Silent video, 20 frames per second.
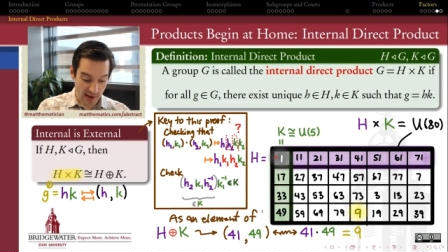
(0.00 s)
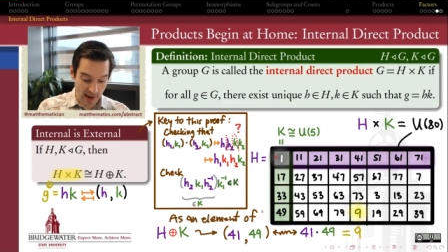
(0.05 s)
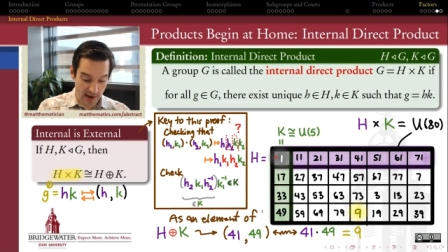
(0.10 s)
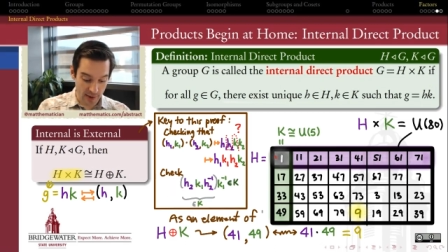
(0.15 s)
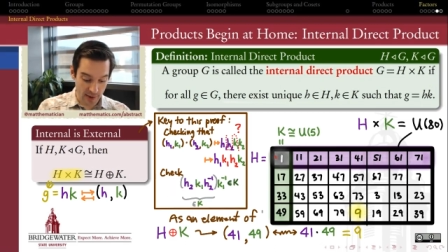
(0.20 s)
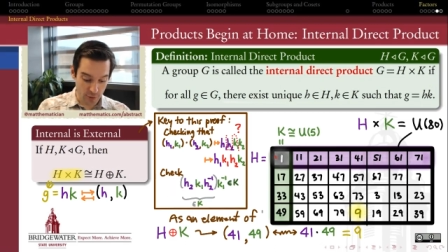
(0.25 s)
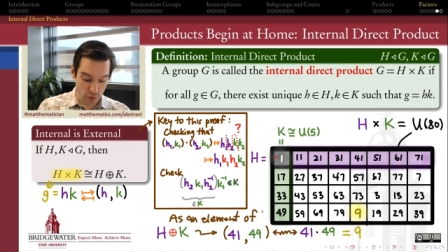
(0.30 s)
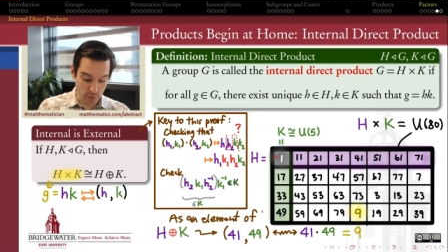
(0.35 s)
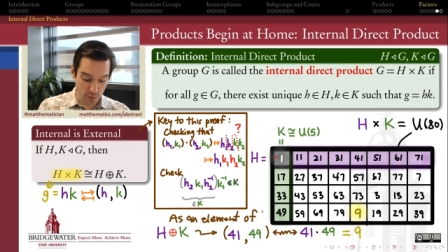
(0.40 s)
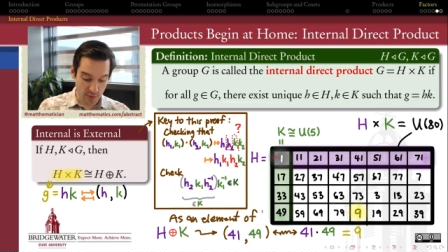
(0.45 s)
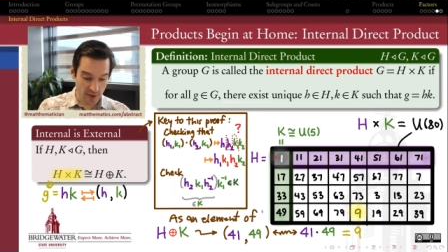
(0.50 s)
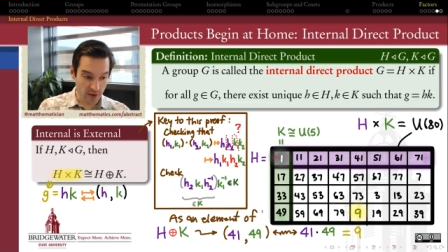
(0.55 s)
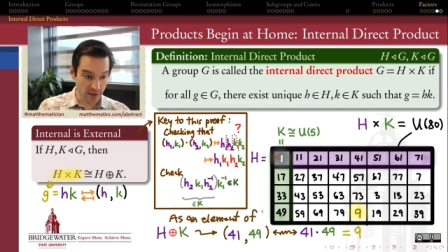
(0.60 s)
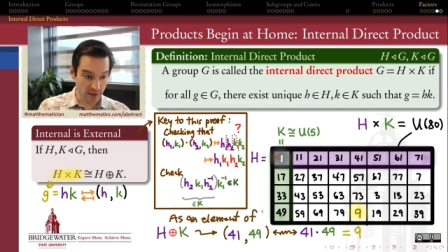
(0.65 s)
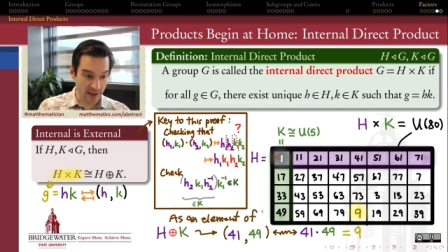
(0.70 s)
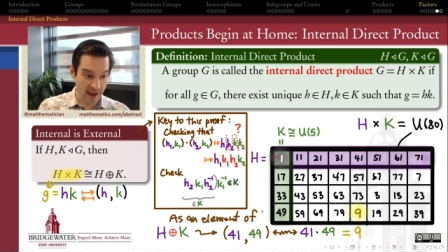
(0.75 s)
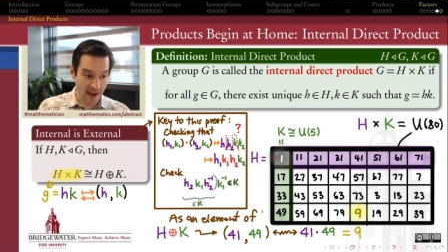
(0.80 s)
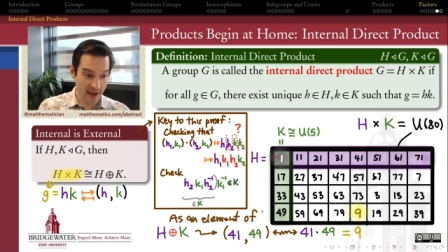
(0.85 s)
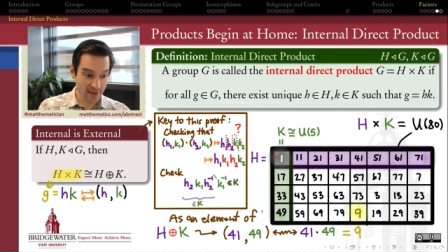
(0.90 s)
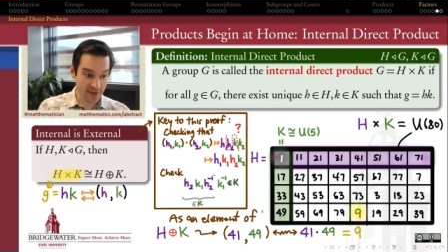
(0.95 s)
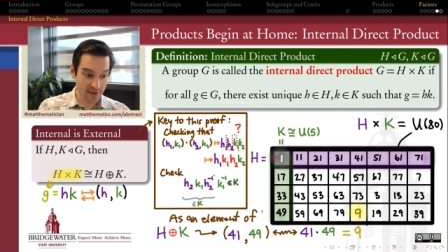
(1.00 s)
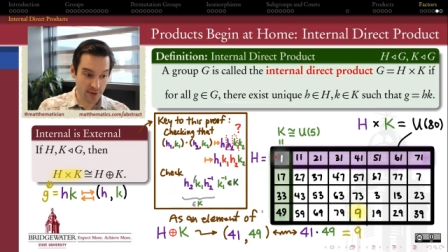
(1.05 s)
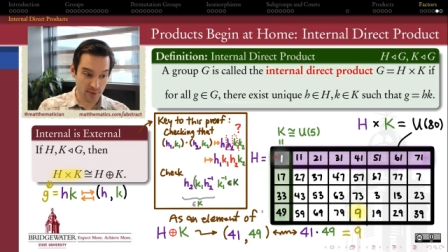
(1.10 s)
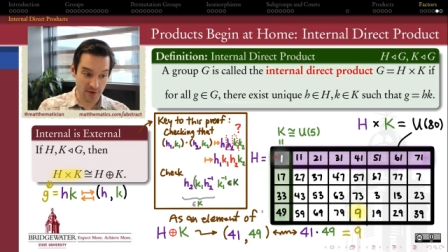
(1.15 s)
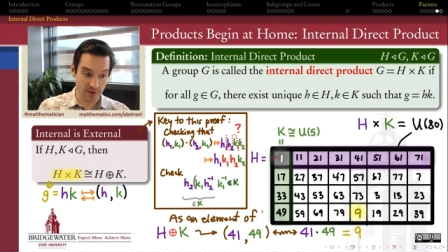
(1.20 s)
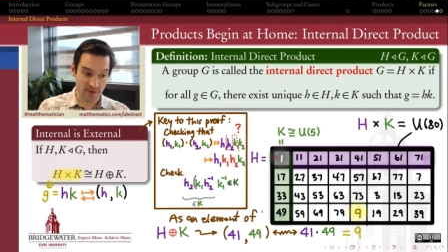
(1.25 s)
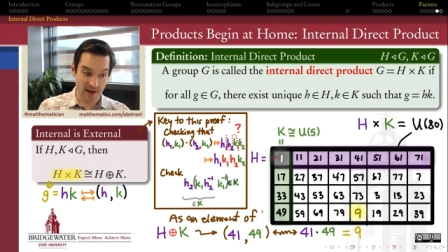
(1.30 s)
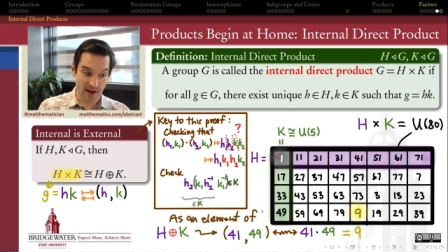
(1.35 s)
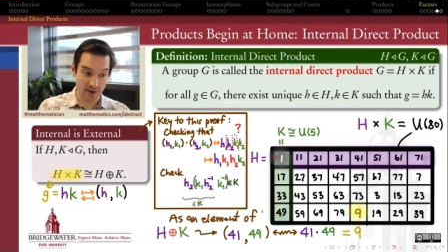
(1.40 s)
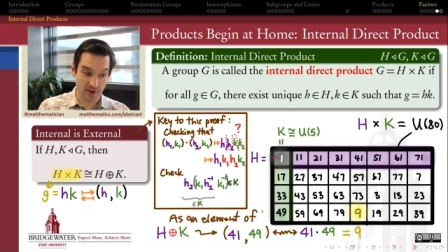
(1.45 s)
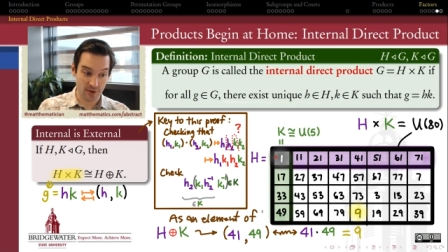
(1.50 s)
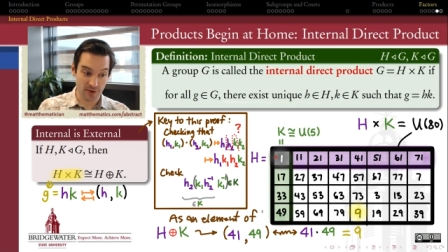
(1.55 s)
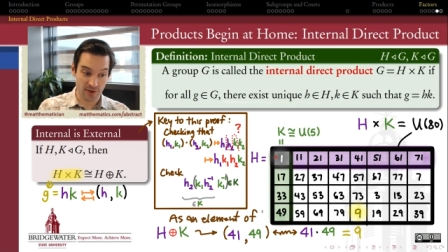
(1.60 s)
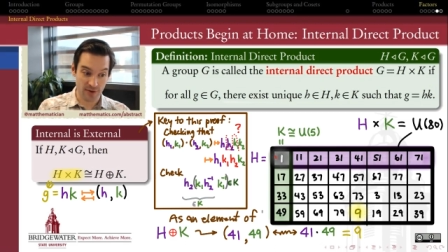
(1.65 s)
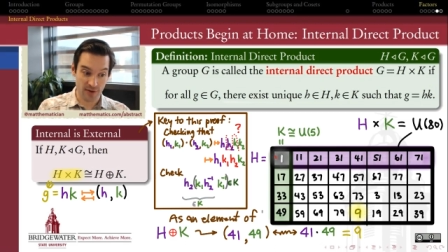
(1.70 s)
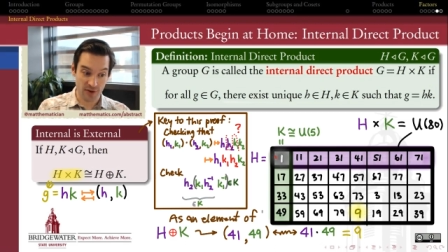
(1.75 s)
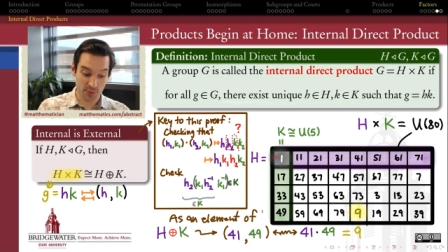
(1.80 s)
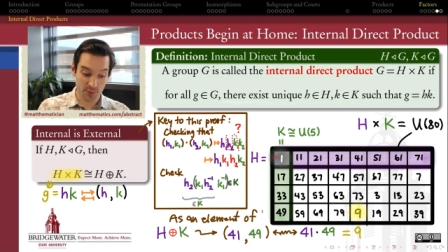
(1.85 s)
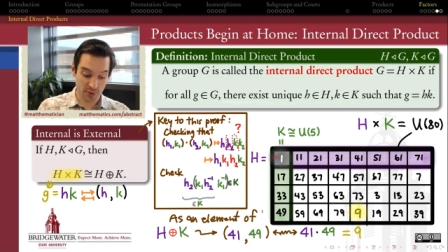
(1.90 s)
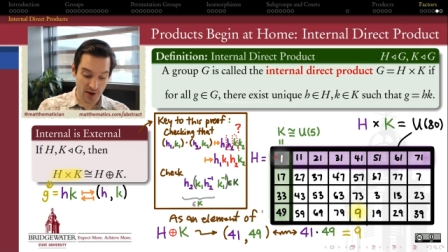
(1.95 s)
I had grouped the last three factors
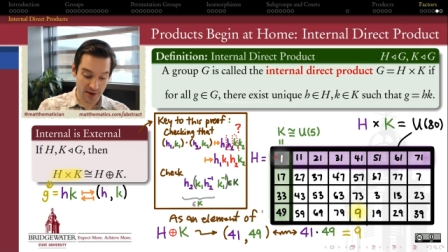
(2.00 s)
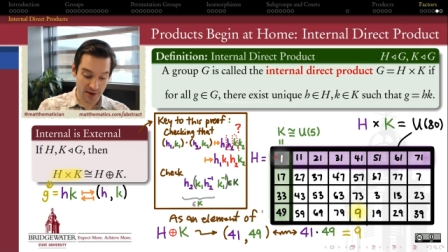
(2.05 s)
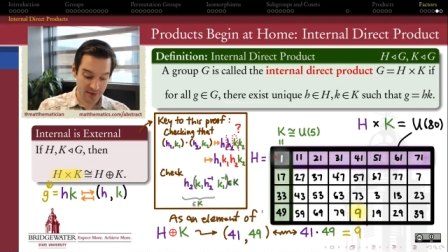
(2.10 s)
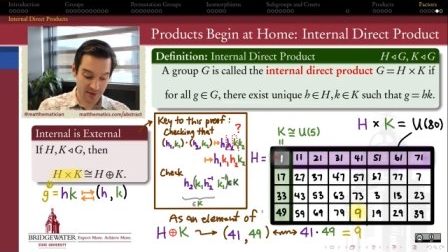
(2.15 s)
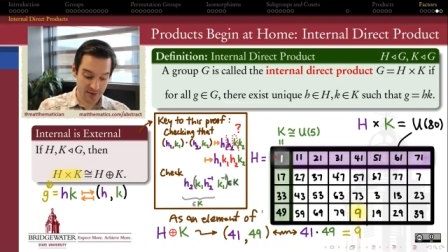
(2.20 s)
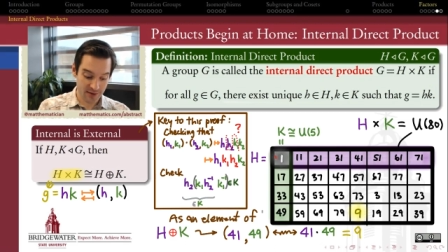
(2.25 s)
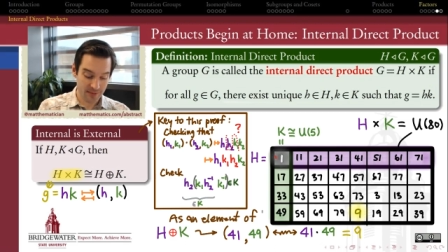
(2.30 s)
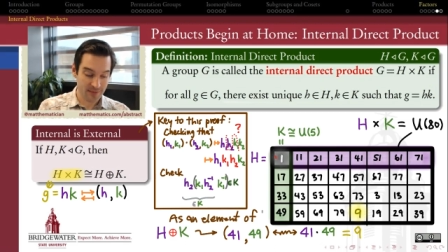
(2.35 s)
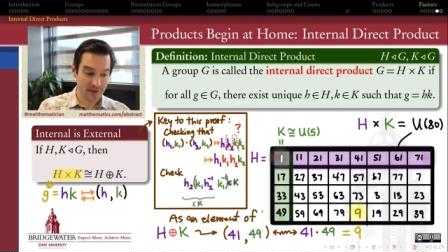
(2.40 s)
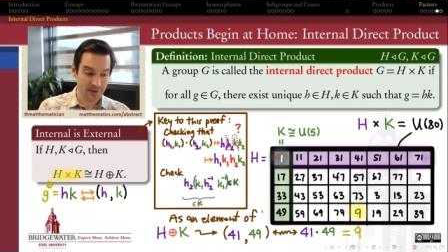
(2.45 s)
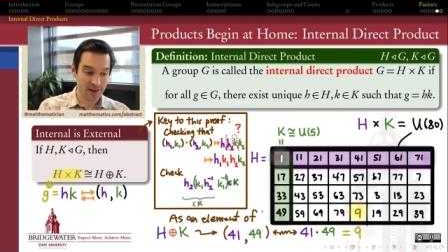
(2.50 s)
in this product,